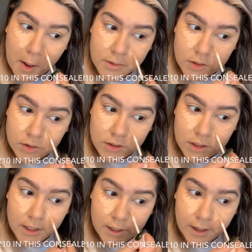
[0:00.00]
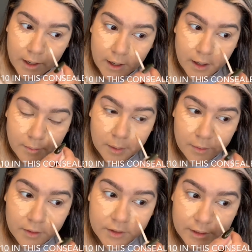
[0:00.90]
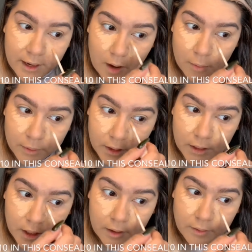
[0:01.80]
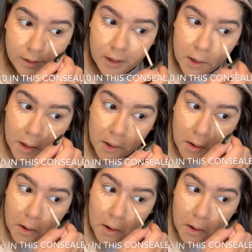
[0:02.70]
So Sunday, my brother's gonna help me carry like